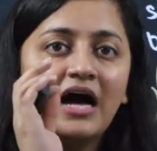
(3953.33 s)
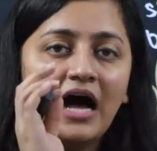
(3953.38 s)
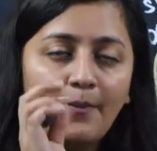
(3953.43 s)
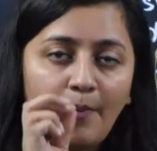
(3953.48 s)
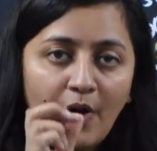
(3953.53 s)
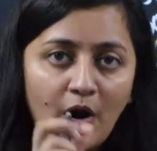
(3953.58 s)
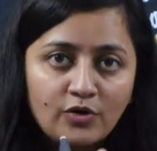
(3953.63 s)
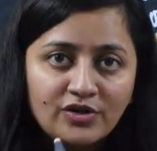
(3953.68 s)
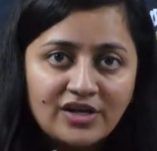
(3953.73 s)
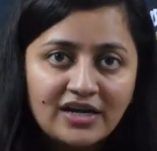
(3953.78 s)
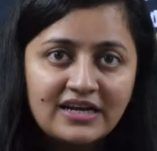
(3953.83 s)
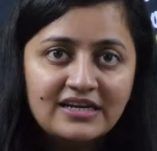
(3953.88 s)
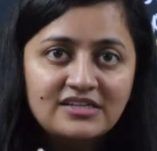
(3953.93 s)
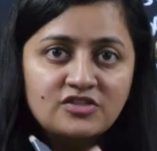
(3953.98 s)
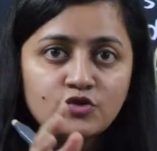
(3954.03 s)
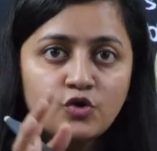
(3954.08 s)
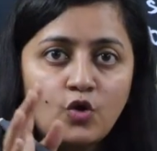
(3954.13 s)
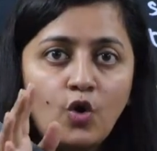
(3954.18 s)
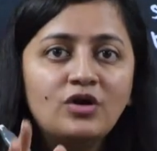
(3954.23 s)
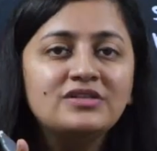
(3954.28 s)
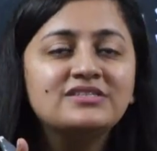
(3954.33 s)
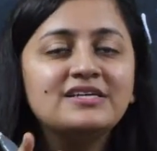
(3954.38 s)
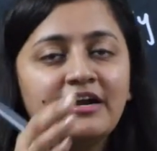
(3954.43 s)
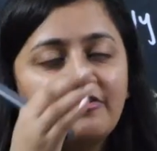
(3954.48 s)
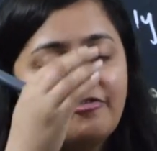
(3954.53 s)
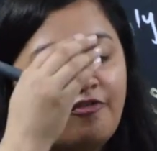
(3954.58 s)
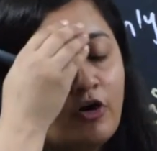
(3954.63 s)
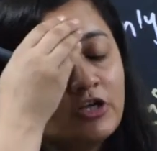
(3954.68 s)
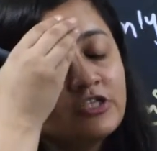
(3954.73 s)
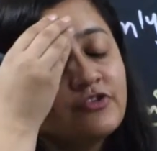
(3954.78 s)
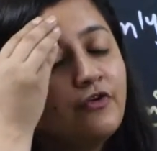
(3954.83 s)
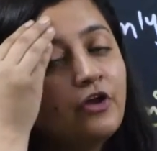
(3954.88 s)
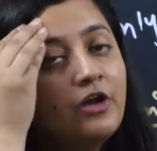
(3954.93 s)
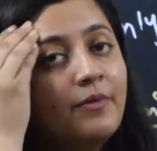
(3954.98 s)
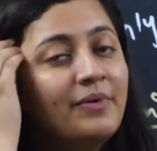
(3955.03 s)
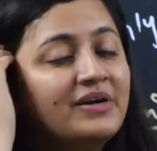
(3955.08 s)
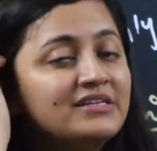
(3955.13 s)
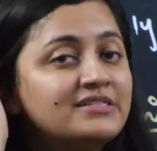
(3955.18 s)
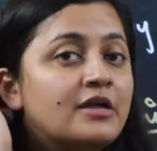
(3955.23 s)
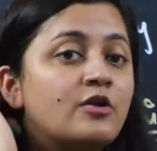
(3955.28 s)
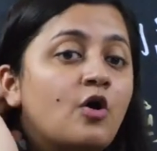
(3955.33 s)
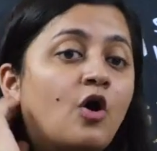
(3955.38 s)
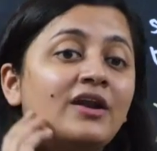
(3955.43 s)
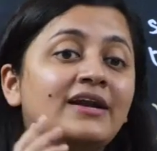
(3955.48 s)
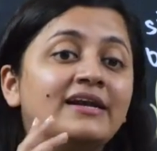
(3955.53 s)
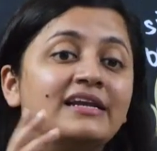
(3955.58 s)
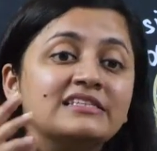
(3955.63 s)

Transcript: about the glycerols and phospholipids and all,